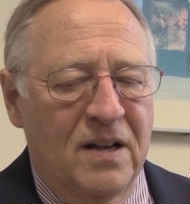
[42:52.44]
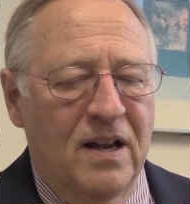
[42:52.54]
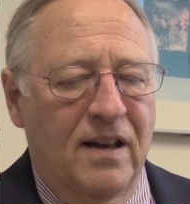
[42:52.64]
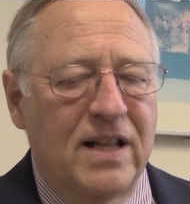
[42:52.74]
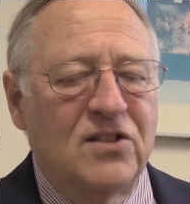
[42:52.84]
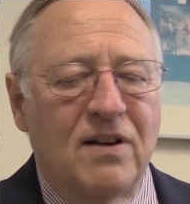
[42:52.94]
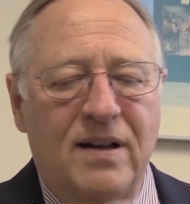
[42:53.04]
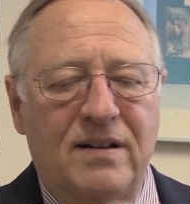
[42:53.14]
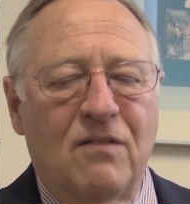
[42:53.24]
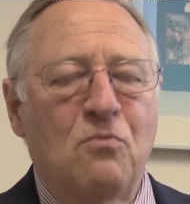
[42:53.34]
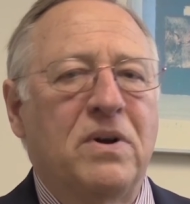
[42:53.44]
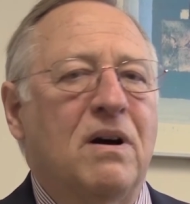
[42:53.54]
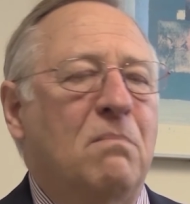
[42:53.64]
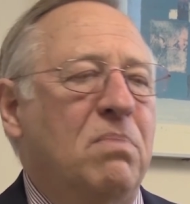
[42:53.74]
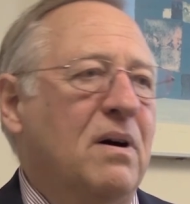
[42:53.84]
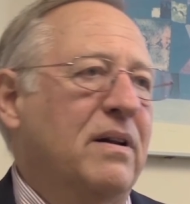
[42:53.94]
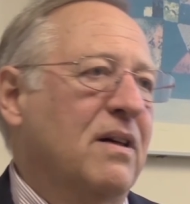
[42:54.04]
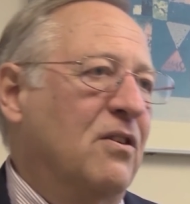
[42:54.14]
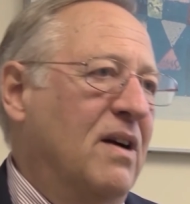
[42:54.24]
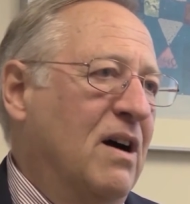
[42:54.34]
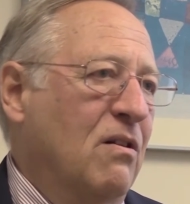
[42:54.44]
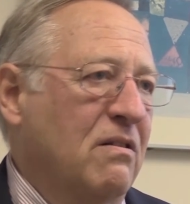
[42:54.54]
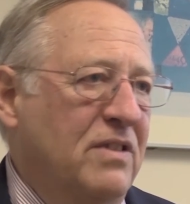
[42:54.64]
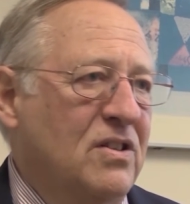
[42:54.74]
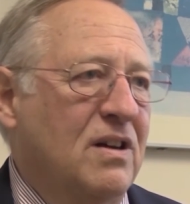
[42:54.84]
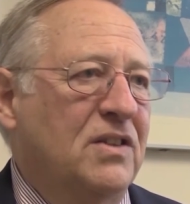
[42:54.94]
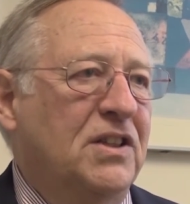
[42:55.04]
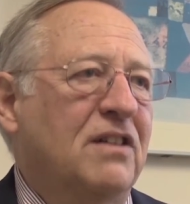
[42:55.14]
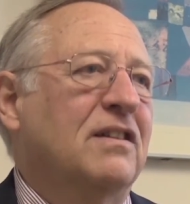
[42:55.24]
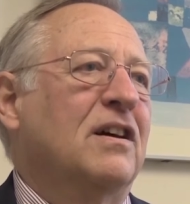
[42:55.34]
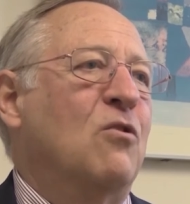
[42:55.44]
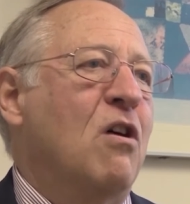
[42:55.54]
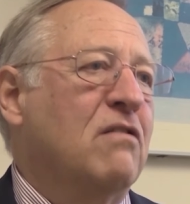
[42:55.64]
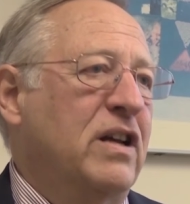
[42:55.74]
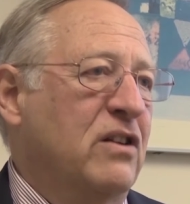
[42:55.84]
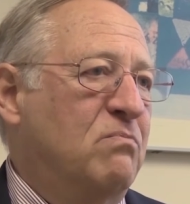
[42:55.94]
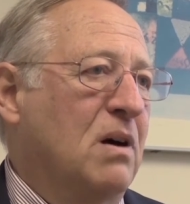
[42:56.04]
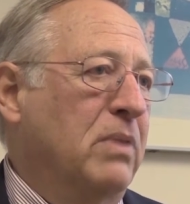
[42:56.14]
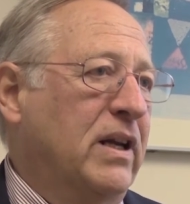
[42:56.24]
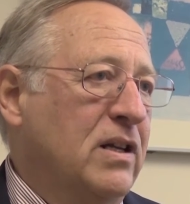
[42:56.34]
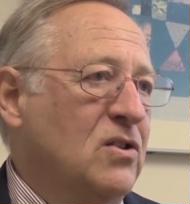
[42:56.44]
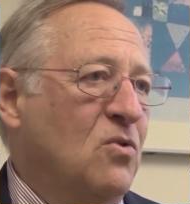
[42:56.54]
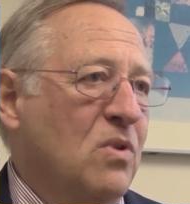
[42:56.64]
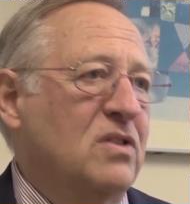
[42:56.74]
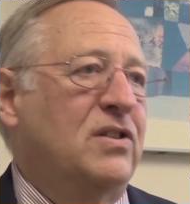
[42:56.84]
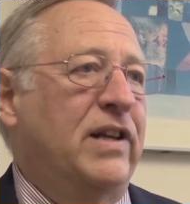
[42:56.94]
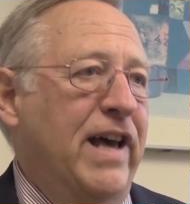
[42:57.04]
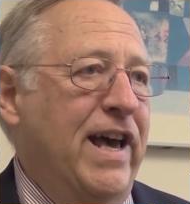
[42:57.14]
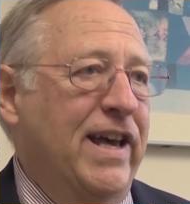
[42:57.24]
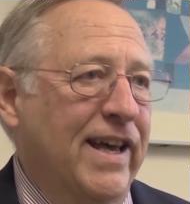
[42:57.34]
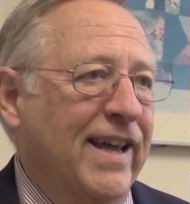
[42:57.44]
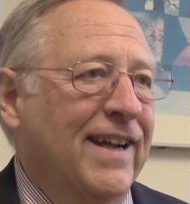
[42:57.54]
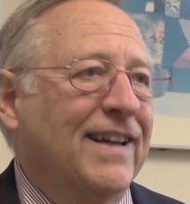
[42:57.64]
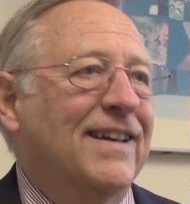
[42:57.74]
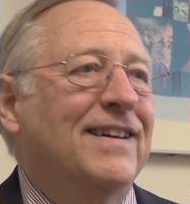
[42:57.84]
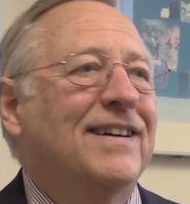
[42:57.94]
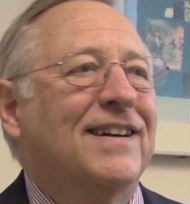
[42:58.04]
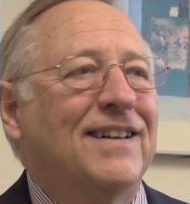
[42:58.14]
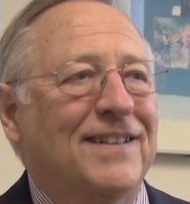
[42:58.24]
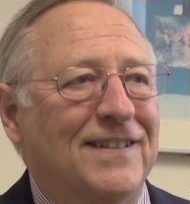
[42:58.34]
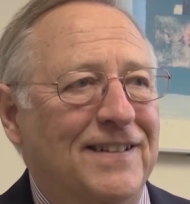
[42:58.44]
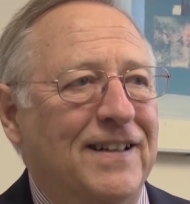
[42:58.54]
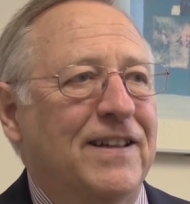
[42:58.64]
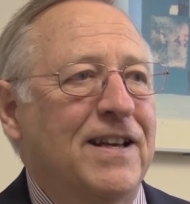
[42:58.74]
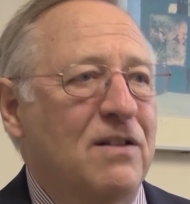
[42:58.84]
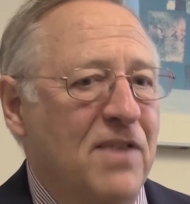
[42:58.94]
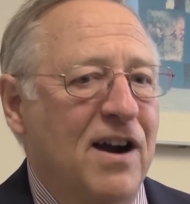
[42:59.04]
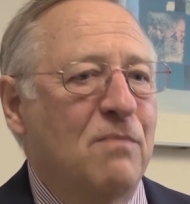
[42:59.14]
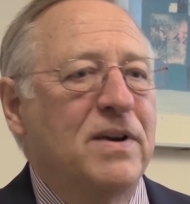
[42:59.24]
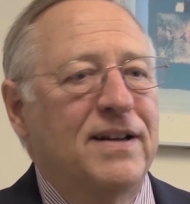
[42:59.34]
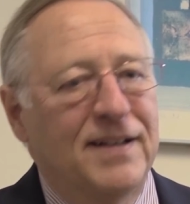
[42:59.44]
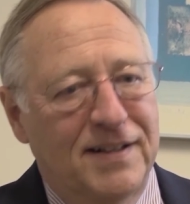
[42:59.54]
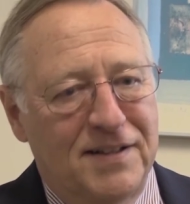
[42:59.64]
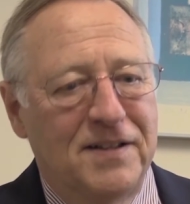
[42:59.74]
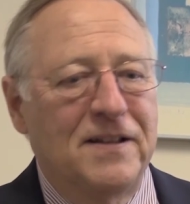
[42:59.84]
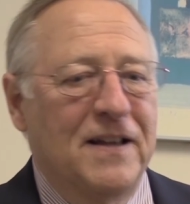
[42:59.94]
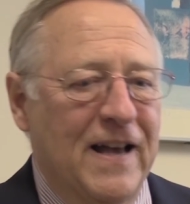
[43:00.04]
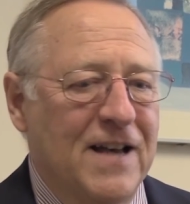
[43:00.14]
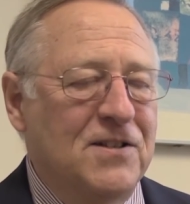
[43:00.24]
Let's not open up another hour of discussion on the quality of public discourse today. In the environment, it has